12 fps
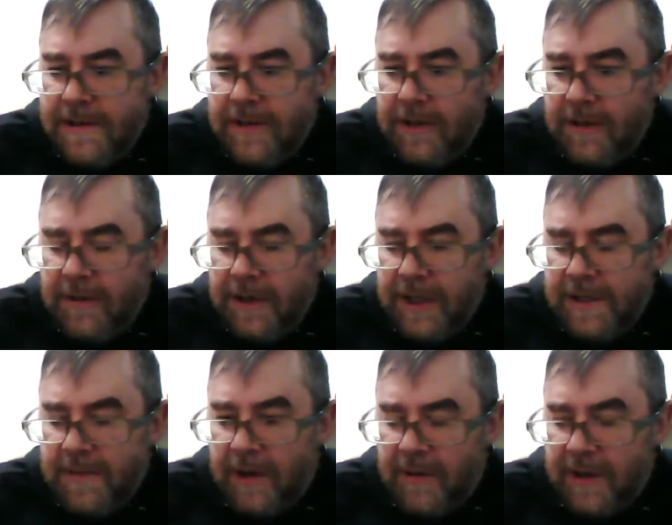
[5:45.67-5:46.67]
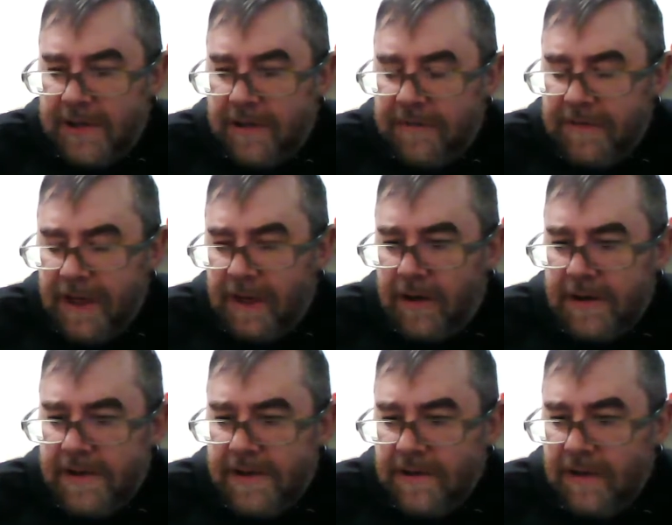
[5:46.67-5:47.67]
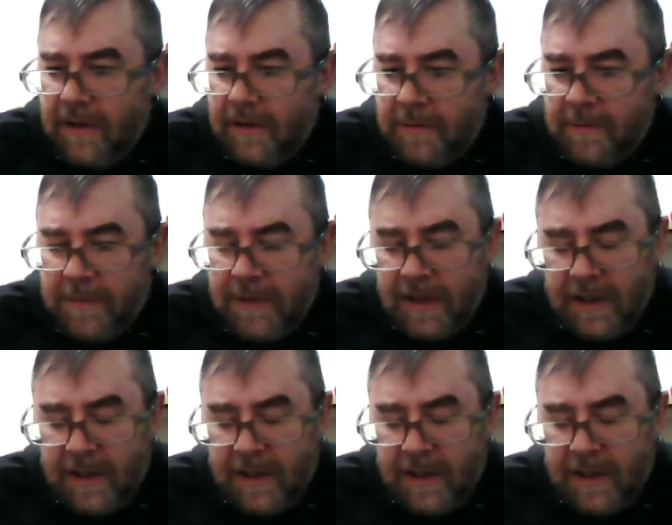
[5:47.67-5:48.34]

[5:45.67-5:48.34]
So he's one of the original founders, and